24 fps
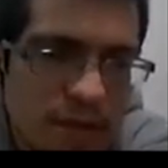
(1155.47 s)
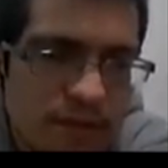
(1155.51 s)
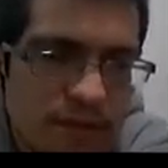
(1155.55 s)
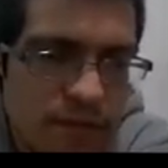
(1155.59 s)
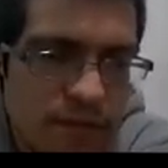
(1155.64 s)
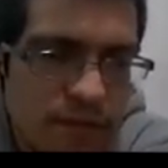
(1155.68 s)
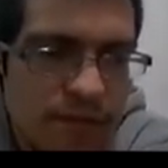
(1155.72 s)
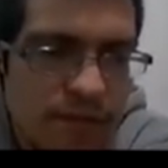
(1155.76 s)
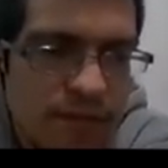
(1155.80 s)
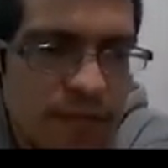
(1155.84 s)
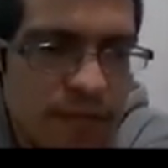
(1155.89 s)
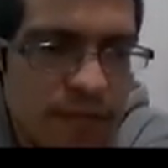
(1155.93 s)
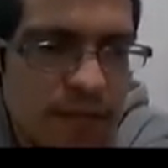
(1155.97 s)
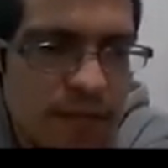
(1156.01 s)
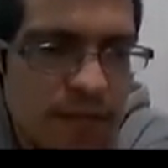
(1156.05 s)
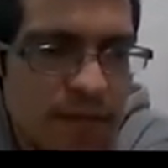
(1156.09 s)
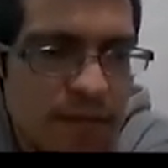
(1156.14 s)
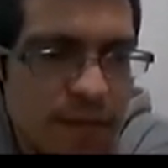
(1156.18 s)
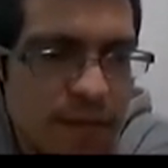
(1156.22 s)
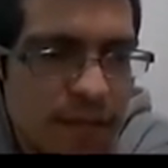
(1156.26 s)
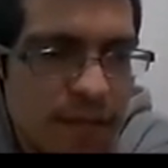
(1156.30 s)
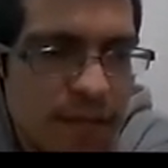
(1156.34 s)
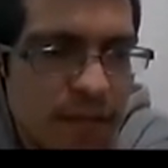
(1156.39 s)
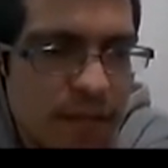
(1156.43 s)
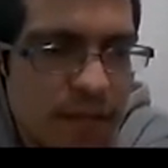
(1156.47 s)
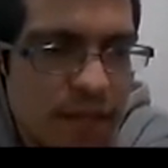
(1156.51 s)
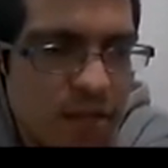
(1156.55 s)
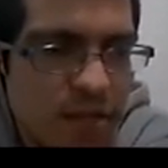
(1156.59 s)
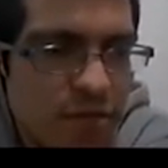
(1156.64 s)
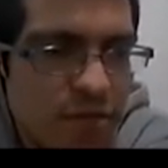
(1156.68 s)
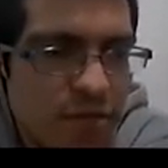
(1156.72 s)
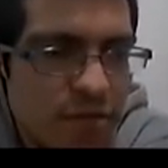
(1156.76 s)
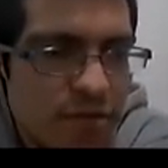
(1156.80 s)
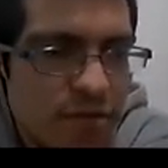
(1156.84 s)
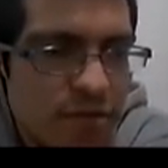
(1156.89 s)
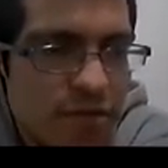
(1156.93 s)
from the table
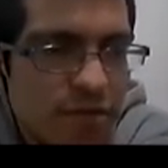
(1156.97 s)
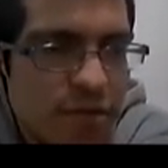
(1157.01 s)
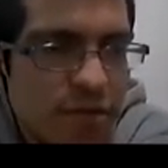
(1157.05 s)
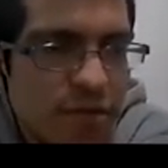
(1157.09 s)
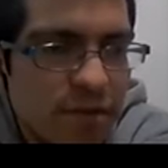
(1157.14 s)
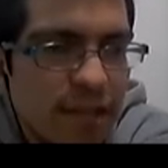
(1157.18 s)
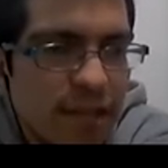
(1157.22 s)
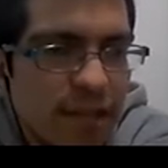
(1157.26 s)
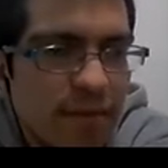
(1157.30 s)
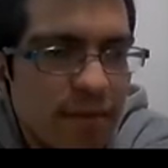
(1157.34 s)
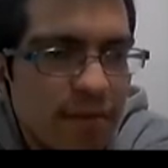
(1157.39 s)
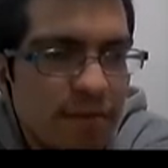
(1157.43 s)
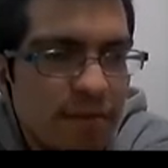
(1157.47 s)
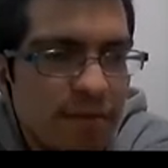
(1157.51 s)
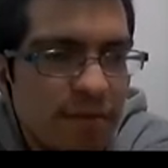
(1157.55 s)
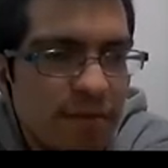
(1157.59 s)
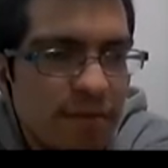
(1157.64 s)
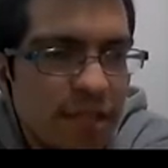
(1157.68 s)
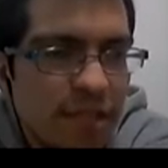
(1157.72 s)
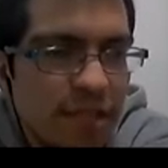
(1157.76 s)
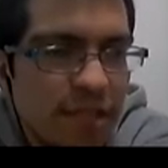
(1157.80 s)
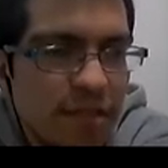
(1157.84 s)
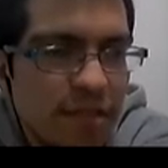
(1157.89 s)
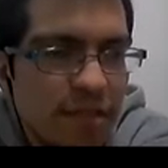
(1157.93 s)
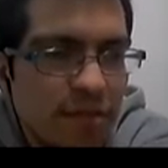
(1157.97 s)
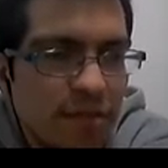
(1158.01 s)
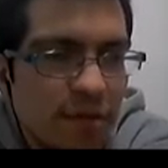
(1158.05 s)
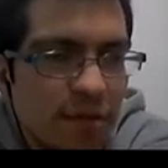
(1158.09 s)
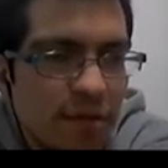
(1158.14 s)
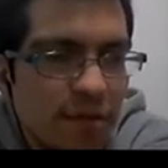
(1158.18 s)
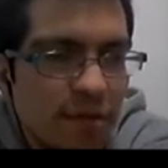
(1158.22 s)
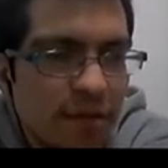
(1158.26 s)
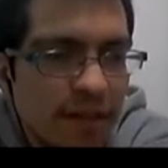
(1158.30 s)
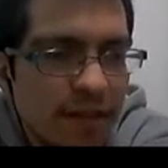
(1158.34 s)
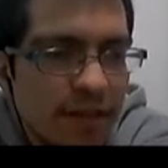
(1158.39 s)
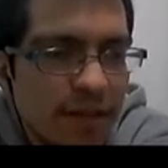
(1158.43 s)
detections, the table we just
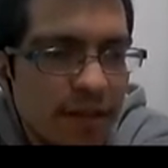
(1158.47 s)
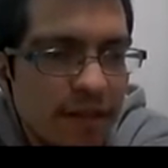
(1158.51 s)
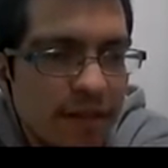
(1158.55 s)
downloaded.